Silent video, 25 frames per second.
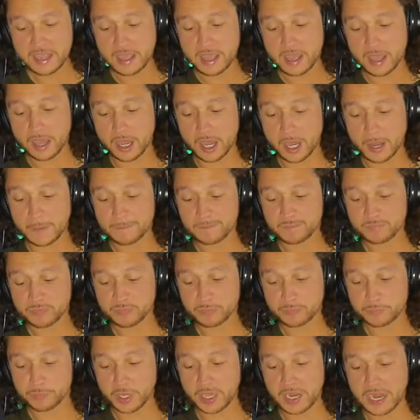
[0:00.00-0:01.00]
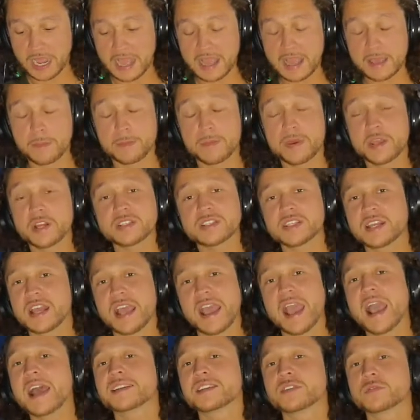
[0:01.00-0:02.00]
But Middleton
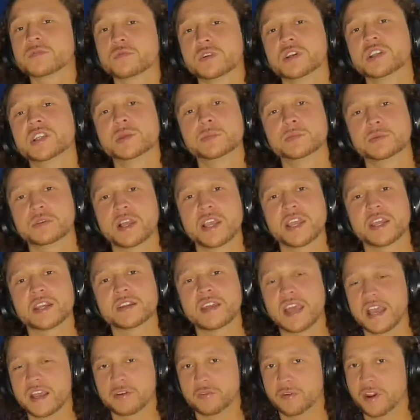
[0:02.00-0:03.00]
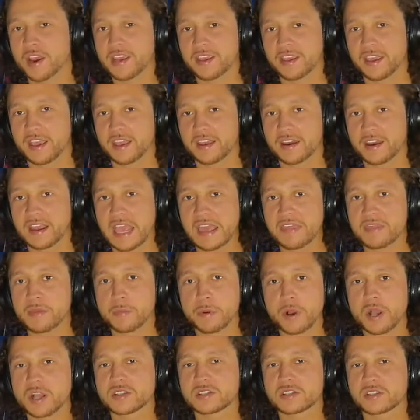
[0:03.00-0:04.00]
hasn't really played that great yet, and the
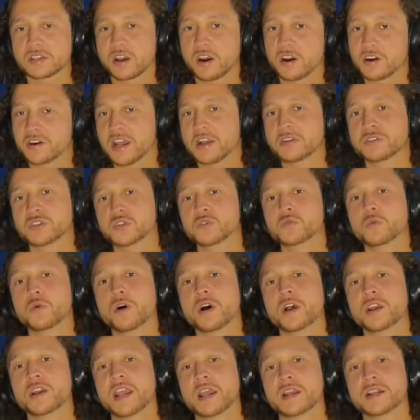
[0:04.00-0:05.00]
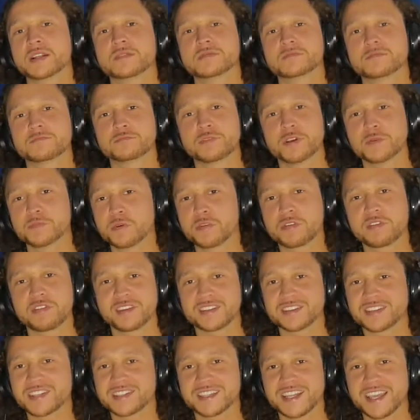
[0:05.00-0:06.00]
Bucks are down 2-1, and people
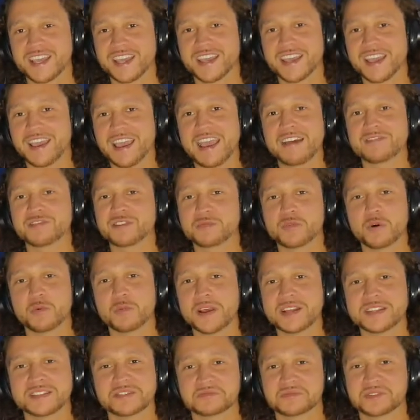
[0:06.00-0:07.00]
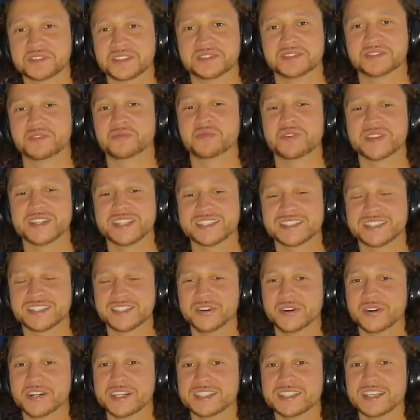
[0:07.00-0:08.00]
think that they have the momentum to win this
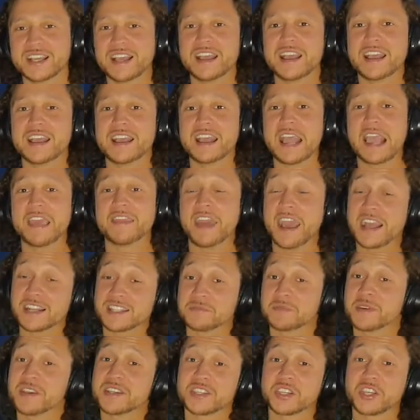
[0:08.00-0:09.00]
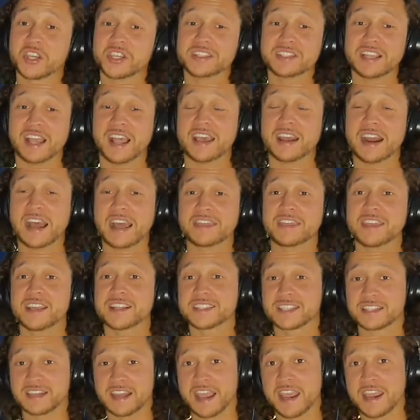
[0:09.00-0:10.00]
series. That, to me, is a good sign. I
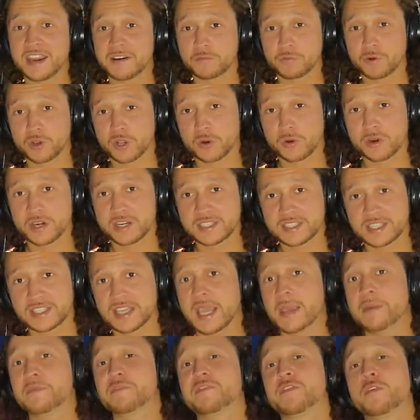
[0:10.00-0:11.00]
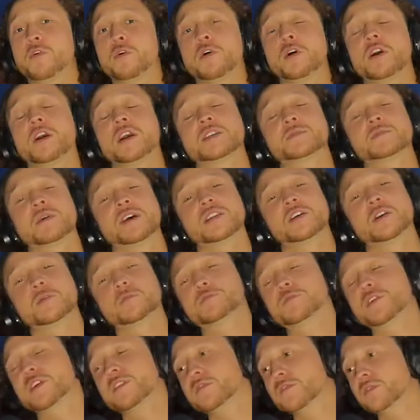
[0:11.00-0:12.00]
think tonight we're going into game 4. It's my little
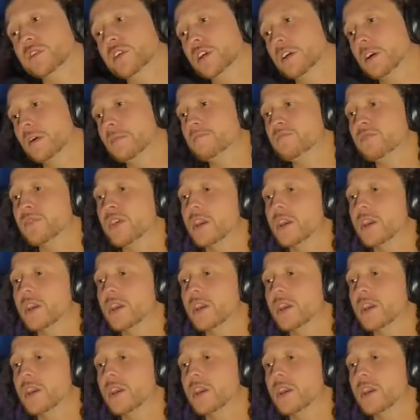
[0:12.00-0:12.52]
preview here.